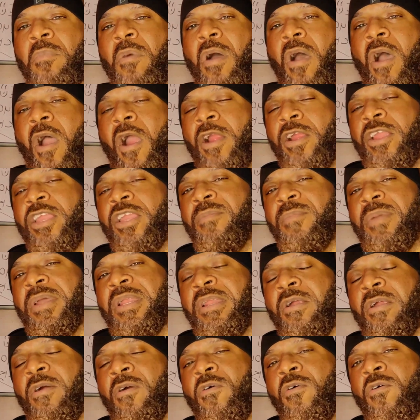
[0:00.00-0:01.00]
argument
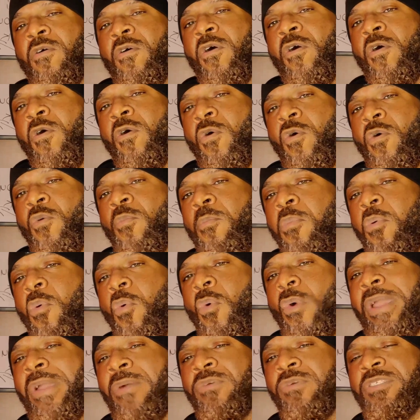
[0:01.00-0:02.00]
and her whole
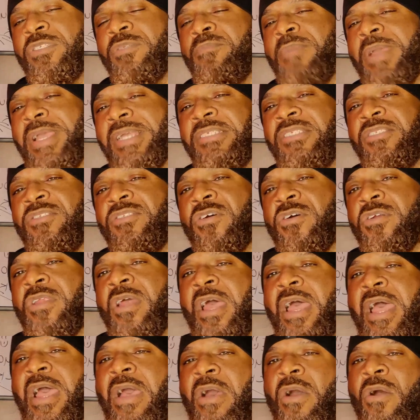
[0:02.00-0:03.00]
point was based on
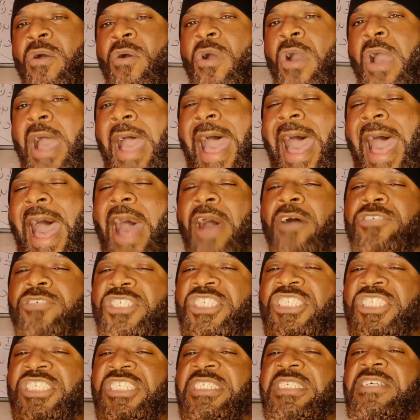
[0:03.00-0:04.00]
how
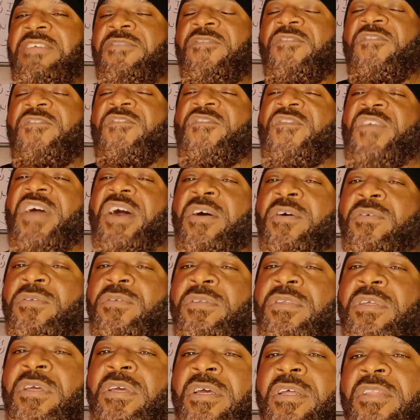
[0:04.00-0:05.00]
she
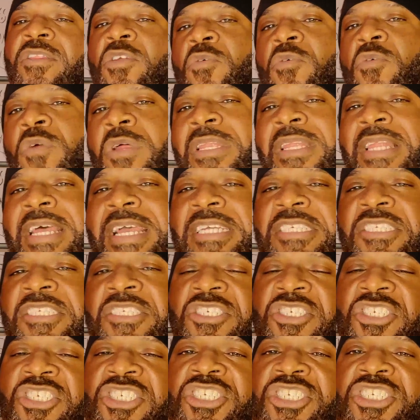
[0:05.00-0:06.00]
felt the
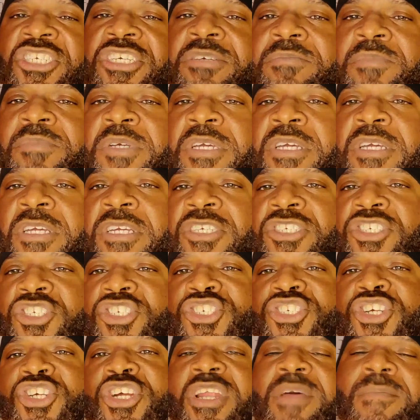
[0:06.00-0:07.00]
relationship
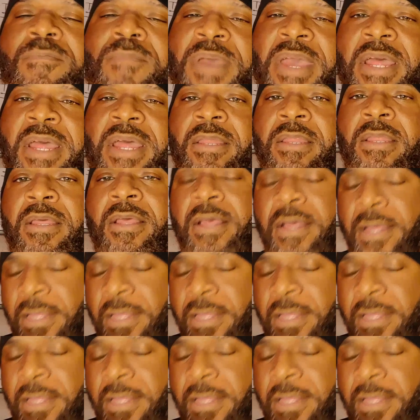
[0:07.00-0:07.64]
should have been,